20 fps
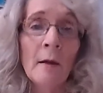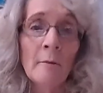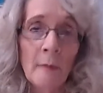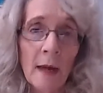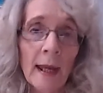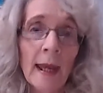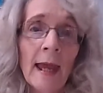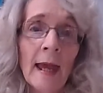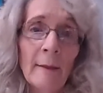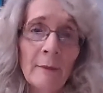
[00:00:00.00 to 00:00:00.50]

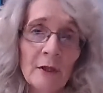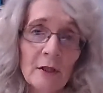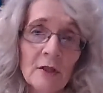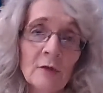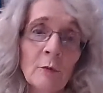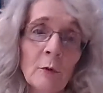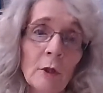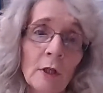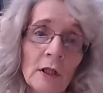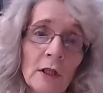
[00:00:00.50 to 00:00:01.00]
My habit
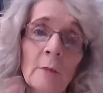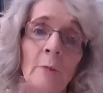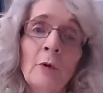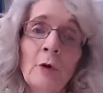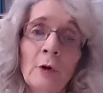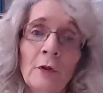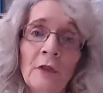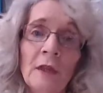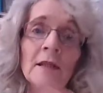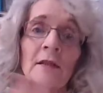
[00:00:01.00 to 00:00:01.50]
is really to
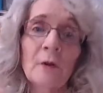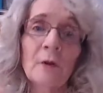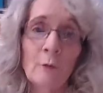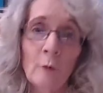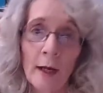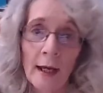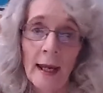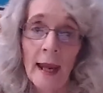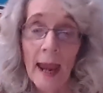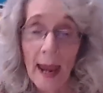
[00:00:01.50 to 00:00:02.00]
put things
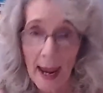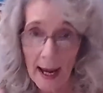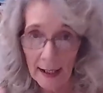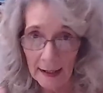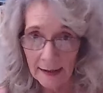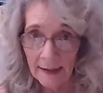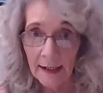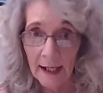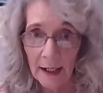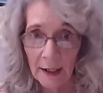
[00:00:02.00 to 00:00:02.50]
away
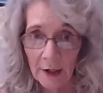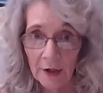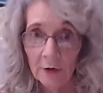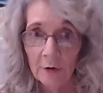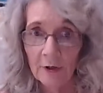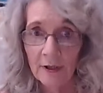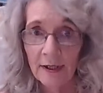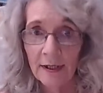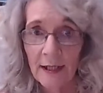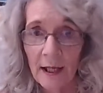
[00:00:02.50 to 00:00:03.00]
as I
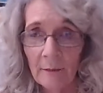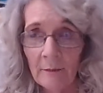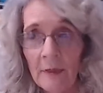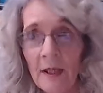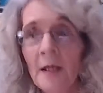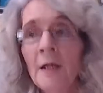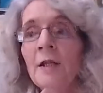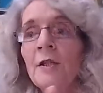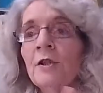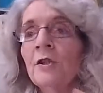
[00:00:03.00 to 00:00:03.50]
use them
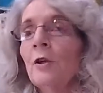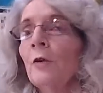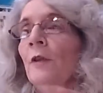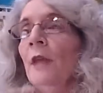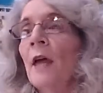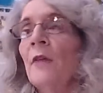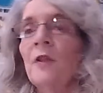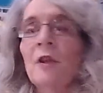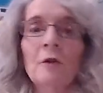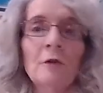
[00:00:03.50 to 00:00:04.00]
so
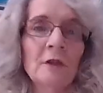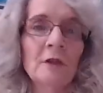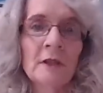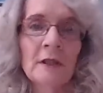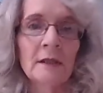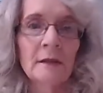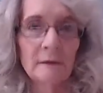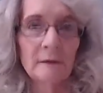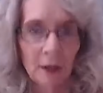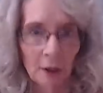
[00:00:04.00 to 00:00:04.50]
that
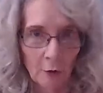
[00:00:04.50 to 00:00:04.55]
there's,